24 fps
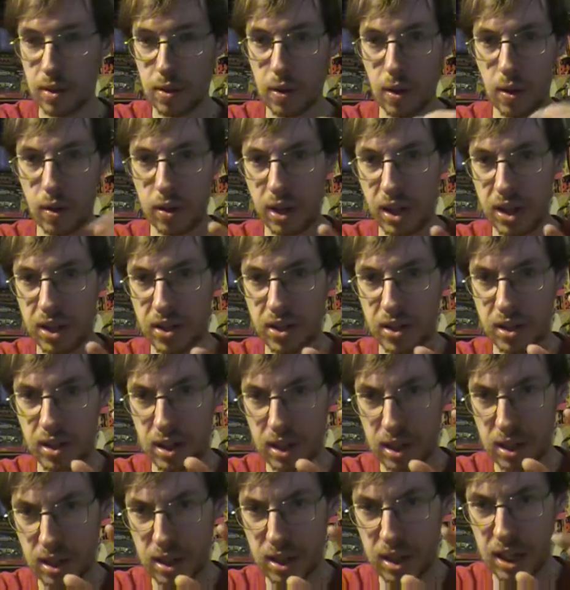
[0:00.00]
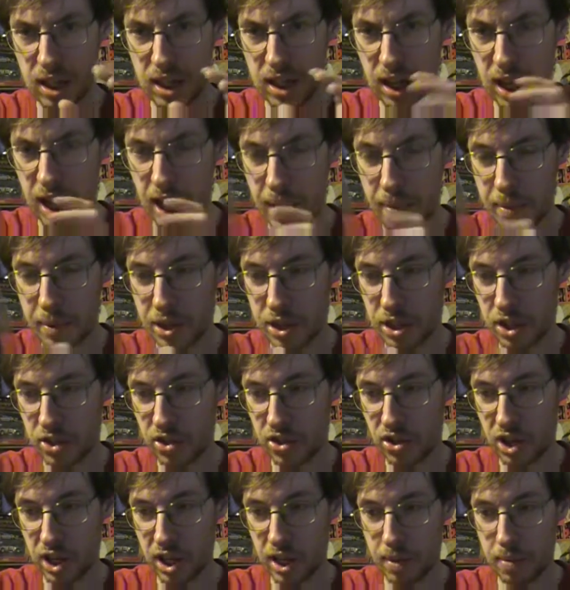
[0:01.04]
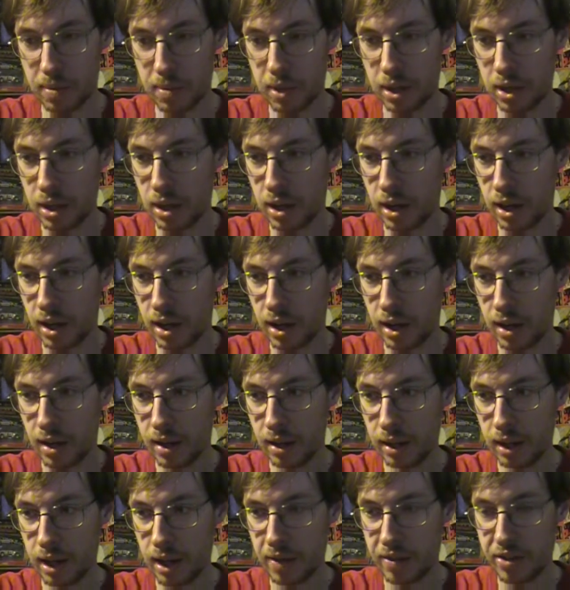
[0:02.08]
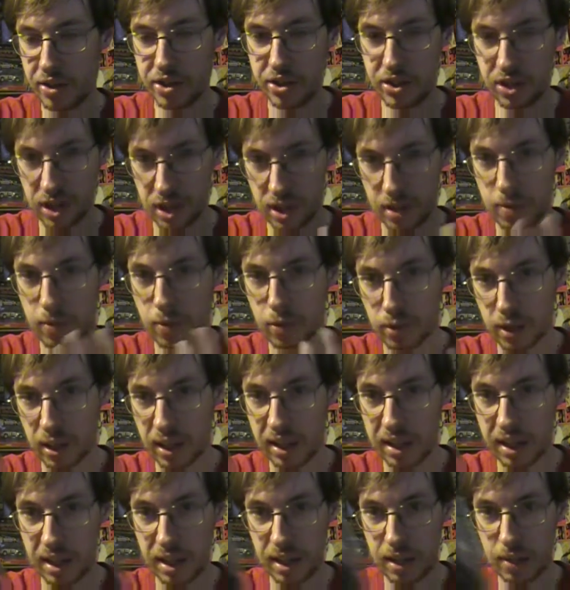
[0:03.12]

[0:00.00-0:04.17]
all kinds of neat homages in him. Uh, obviously, Quick Kick